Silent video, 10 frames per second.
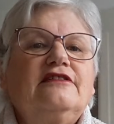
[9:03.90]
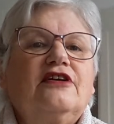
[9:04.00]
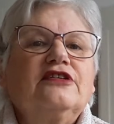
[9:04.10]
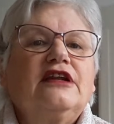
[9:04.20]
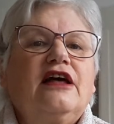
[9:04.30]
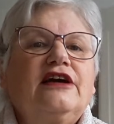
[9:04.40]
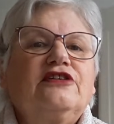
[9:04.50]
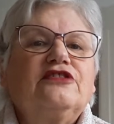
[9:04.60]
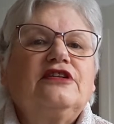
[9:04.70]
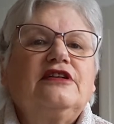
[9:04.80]
online
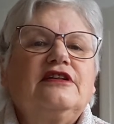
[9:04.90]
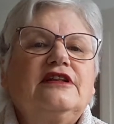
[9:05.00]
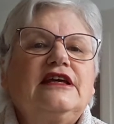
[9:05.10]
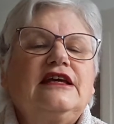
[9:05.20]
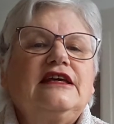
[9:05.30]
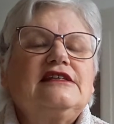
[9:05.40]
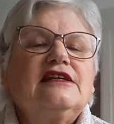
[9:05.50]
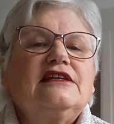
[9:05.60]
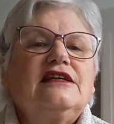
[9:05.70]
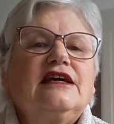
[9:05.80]
on the
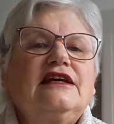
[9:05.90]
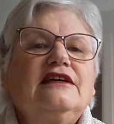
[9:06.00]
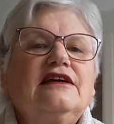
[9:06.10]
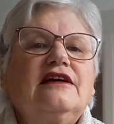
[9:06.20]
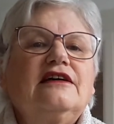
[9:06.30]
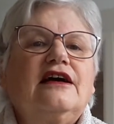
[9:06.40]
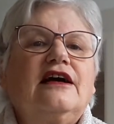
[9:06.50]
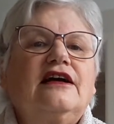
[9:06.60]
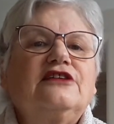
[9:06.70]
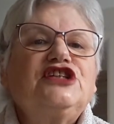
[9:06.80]
Sunday
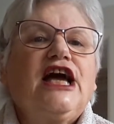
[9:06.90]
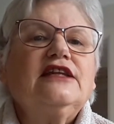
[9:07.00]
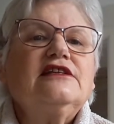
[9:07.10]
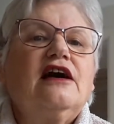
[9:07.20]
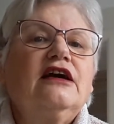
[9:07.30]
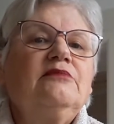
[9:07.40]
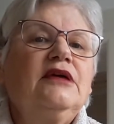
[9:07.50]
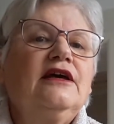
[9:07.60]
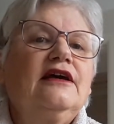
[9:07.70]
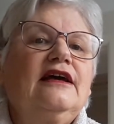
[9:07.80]
chat time
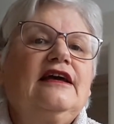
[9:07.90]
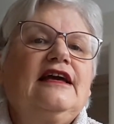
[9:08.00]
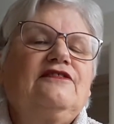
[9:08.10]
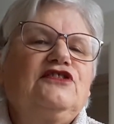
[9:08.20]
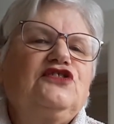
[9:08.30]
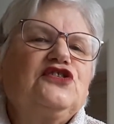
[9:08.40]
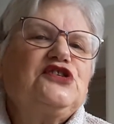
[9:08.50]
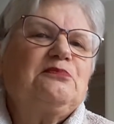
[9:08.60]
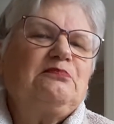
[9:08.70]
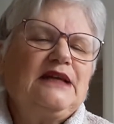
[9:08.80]
if you've done
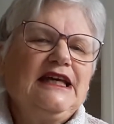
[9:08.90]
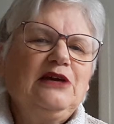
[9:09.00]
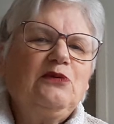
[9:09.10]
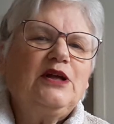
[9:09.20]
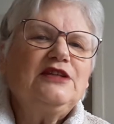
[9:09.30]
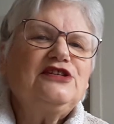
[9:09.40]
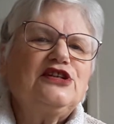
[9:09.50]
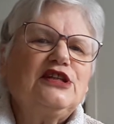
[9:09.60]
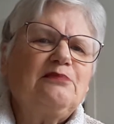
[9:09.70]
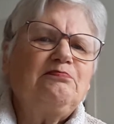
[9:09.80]
some blingy ones,
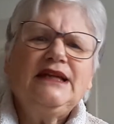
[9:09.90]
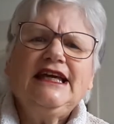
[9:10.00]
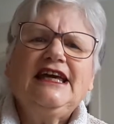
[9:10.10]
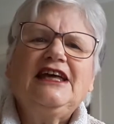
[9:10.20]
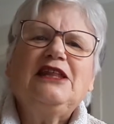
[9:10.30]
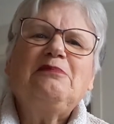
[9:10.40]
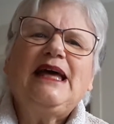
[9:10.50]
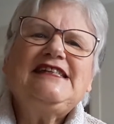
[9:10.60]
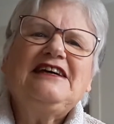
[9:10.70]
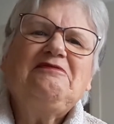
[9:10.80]
and the blingier the
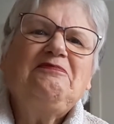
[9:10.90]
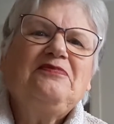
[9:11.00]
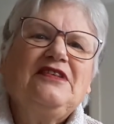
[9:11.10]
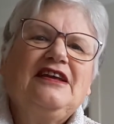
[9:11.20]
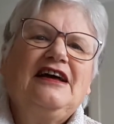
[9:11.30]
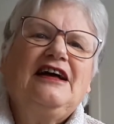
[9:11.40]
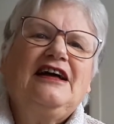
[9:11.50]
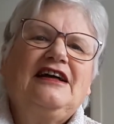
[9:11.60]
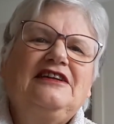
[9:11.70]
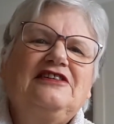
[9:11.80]
better.
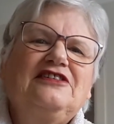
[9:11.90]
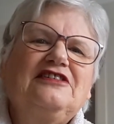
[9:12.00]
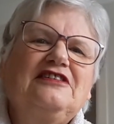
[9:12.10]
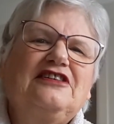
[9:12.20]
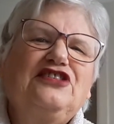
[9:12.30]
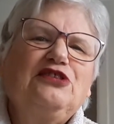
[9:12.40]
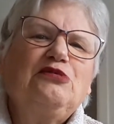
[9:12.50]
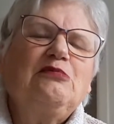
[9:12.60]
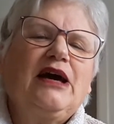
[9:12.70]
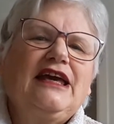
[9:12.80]
And I think
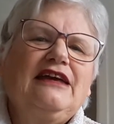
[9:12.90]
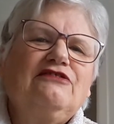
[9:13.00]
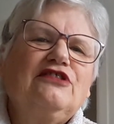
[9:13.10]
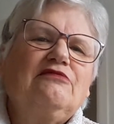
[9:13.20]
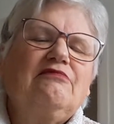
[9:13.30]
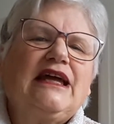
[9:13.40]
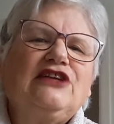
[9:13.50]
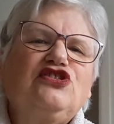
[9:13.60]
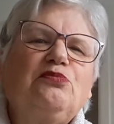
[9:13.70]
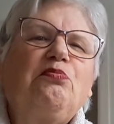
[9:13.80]
we might even
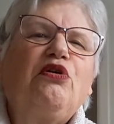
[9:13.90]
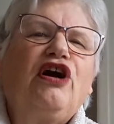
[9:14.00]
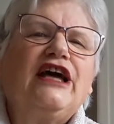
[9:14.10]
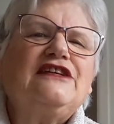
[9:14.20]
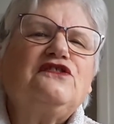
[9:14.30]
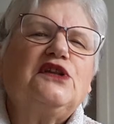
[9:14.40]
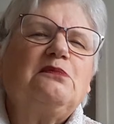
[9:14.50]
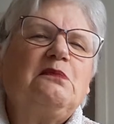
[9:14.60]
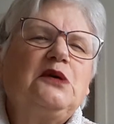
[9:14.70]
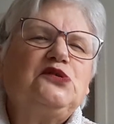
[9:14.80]
manage a prize for the
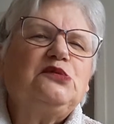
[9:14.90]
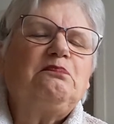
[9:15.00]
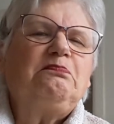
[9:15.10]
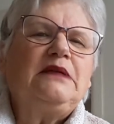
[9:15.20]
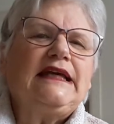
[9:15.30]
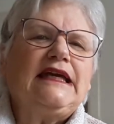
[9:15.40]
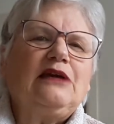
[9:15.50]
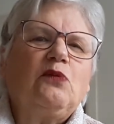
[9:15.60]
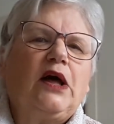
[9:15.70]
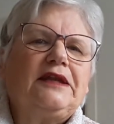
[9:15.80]
most
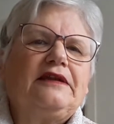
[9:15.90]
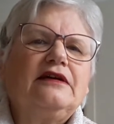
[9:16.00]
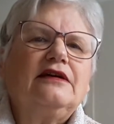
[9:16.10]
blingy one,